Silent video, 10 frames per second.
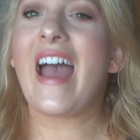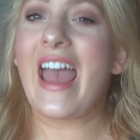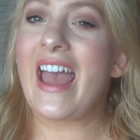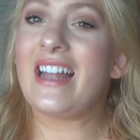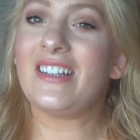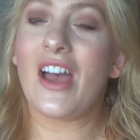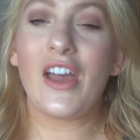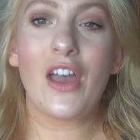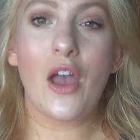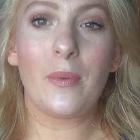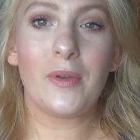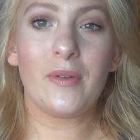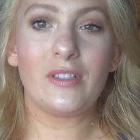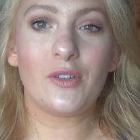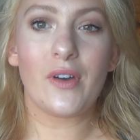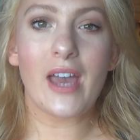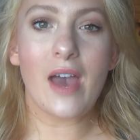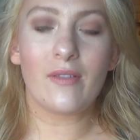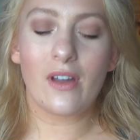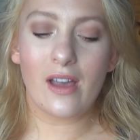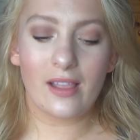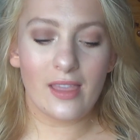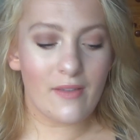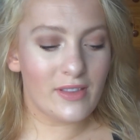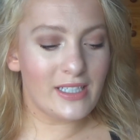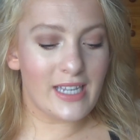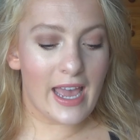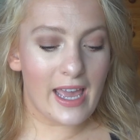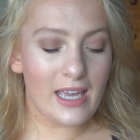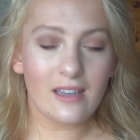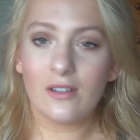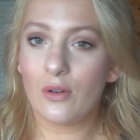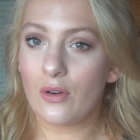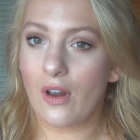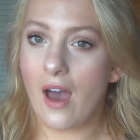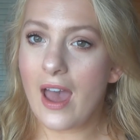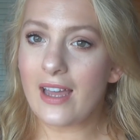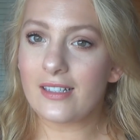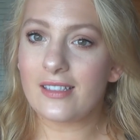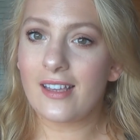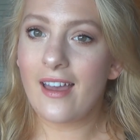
And I hope you enjoy, have a, a lovely day or night